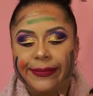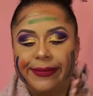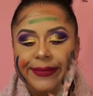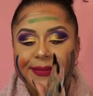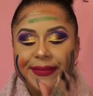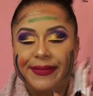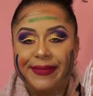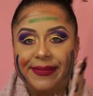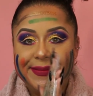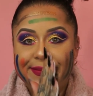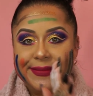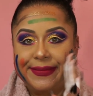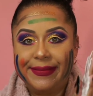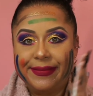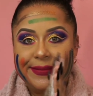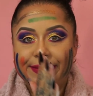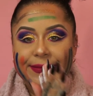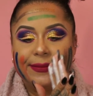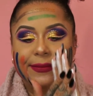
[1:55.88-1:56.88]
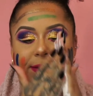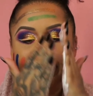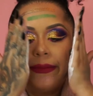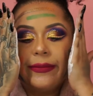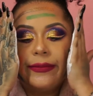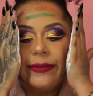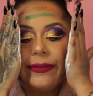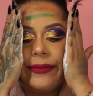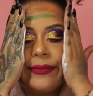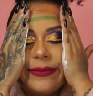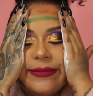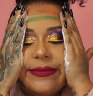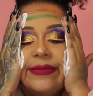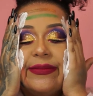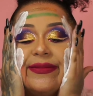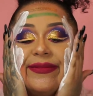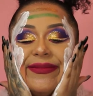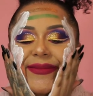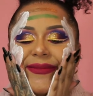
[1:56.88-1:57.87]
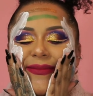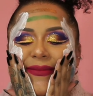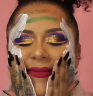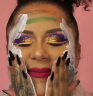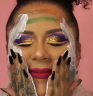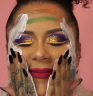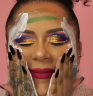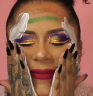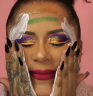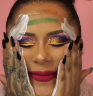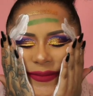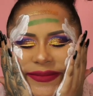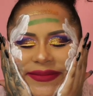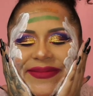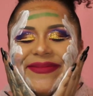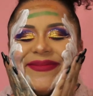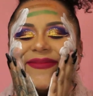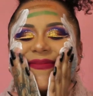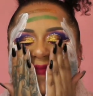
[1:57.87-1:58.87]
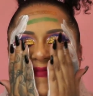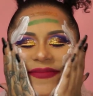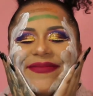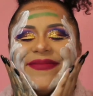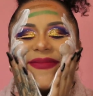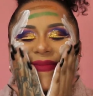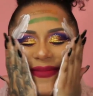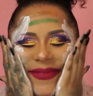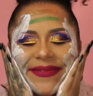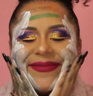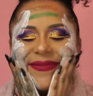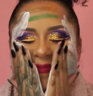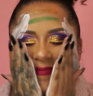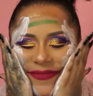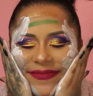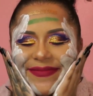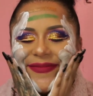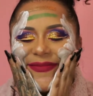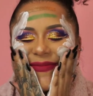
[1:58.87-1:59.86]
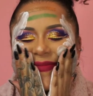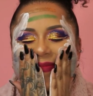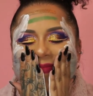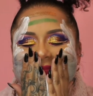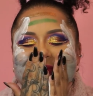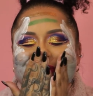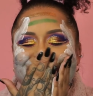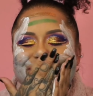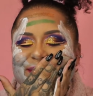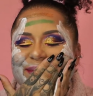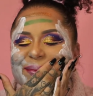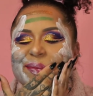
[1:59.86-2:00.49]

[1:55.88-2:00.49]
Nothing is said.